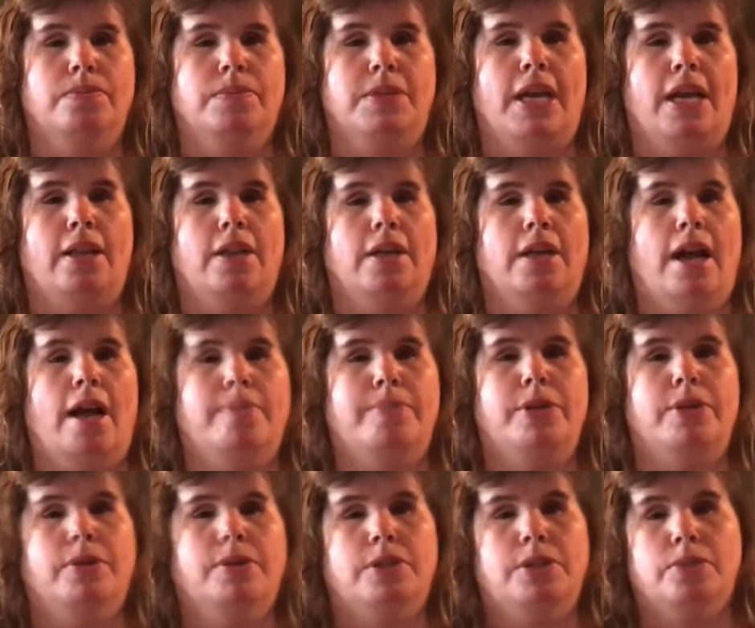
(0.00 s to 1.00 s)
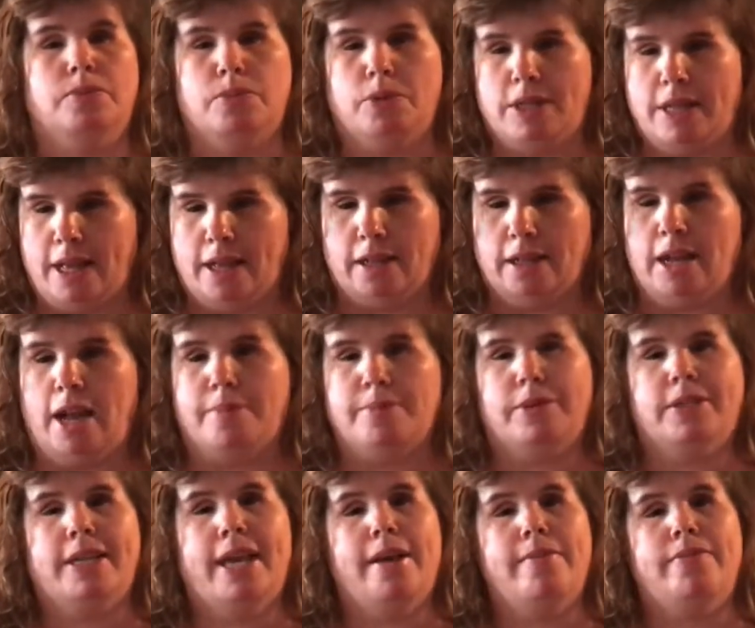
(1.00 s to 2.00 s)
the helicopters, where the
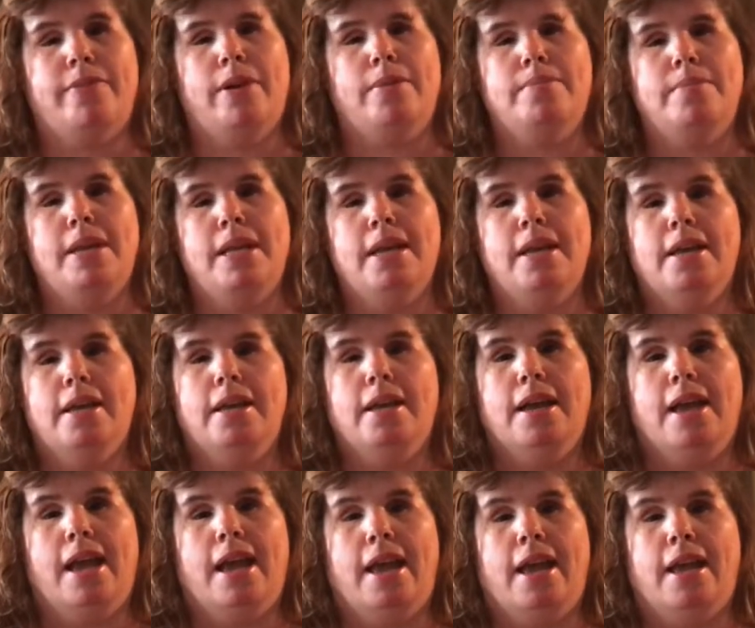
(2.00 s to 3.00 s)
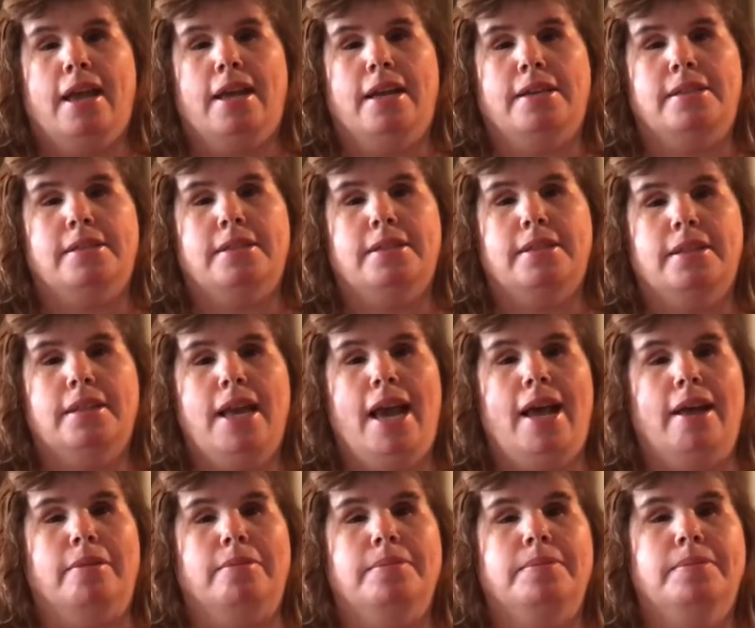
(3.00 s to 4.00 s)
helicopters came from, and
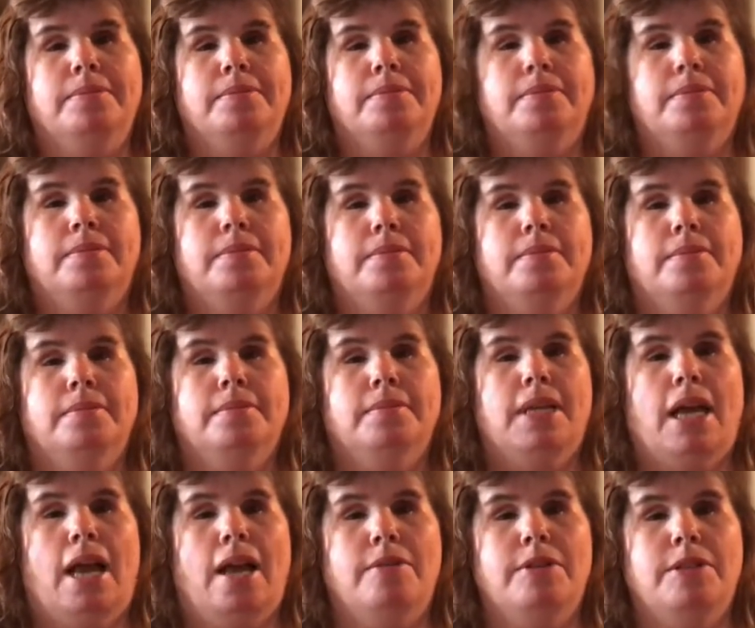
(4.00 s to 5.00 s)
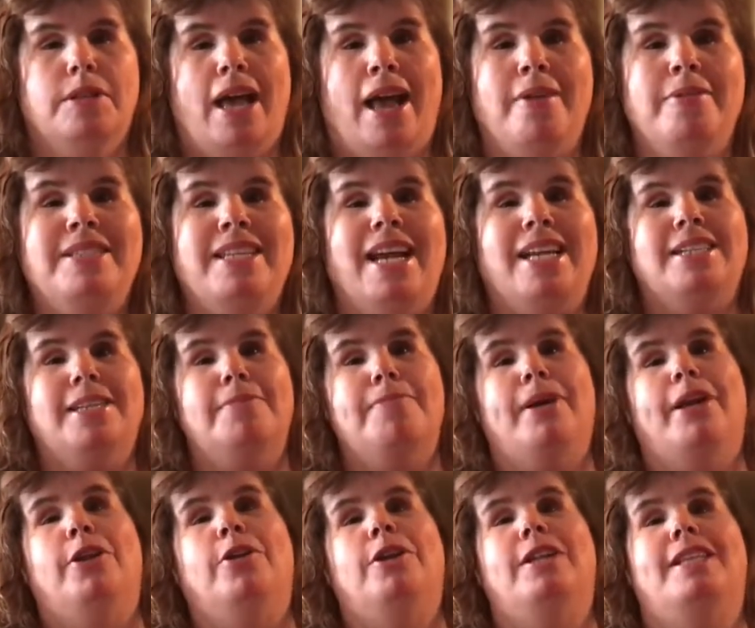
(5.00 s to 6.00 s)
yeah, I was actually
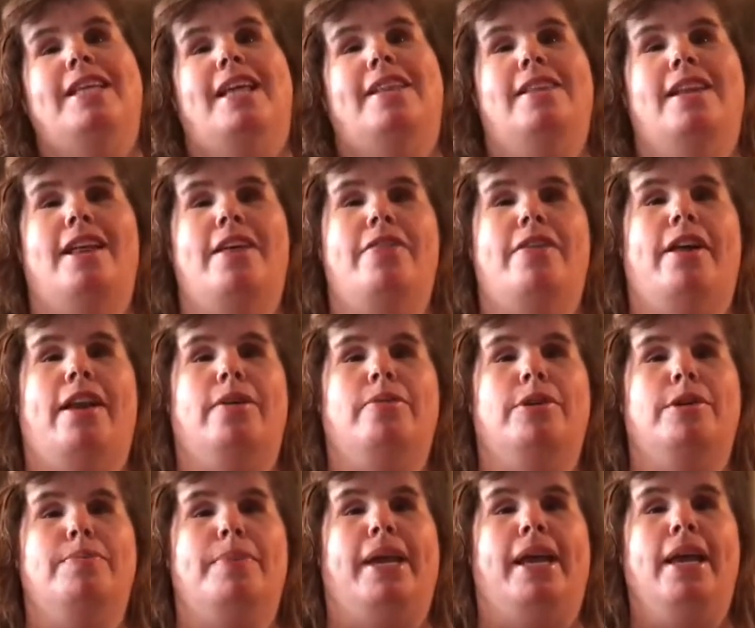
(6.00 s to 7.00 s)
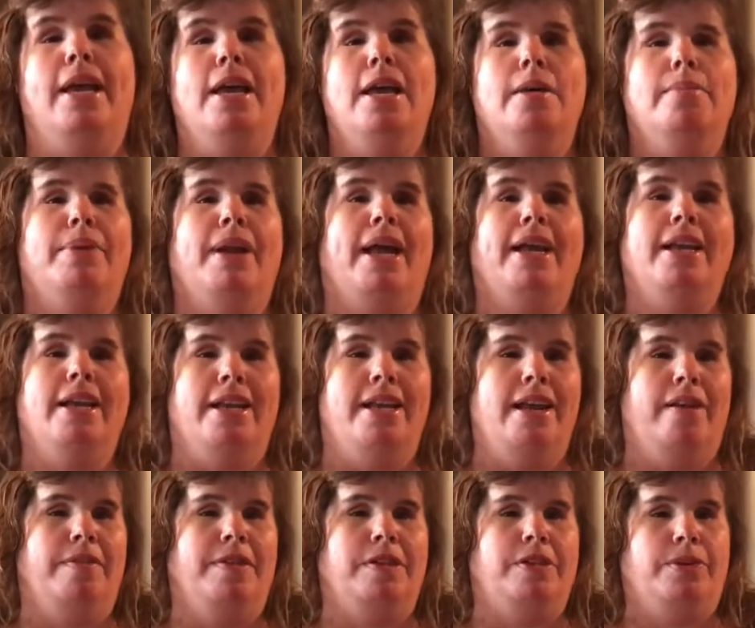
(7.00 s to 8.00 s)
better at that than I thought I would be, but I could
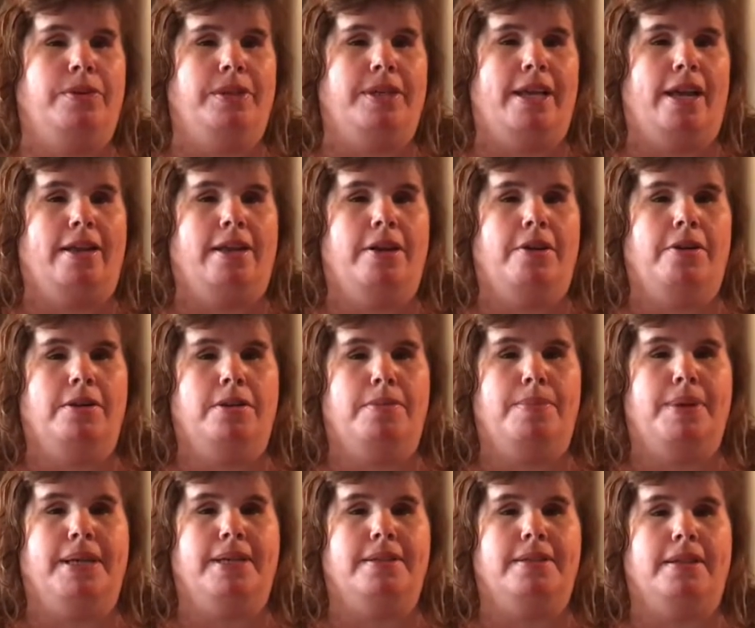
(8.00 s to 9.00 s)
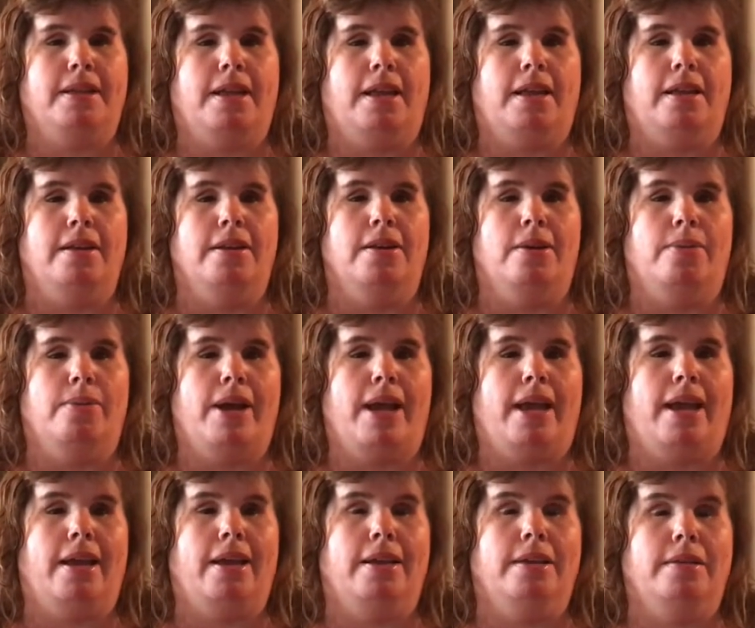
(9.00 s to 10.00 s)
never do it down here in the big city. No
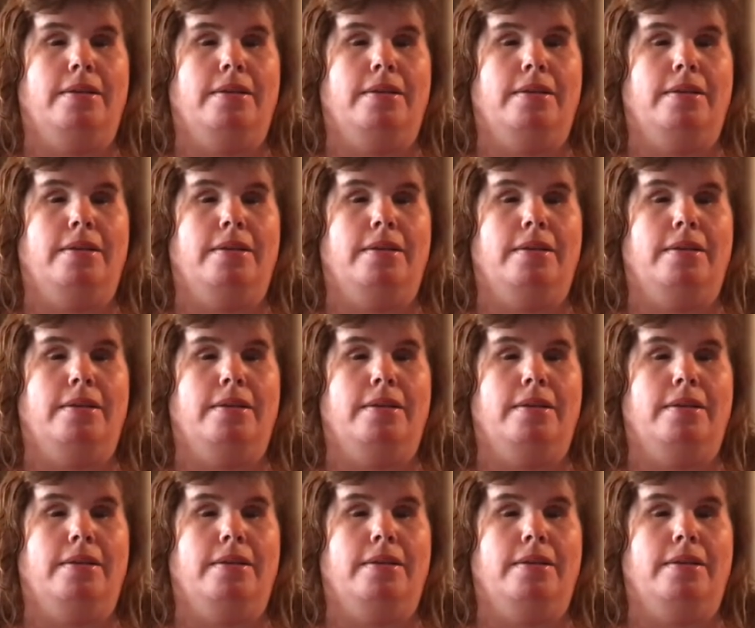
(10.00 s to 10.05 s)
way.